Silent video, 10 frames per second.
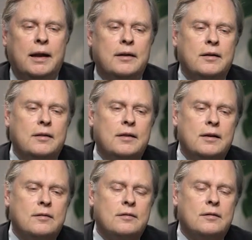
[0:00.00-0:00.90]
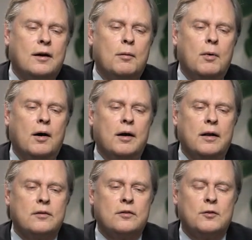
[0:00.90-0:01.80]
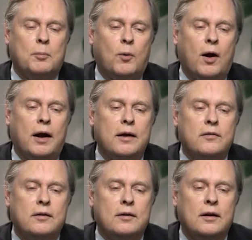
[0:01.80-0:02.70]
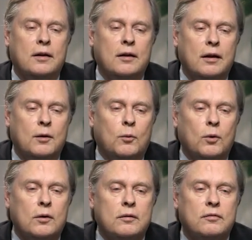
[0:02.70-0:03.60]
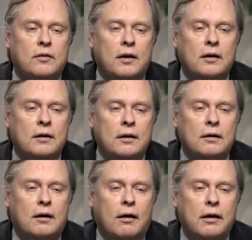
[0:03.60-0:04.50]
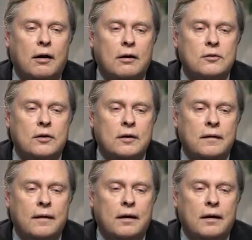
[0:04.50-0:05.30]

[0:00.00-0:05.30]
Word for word: And did this come on as a surprise in the world of cardiology?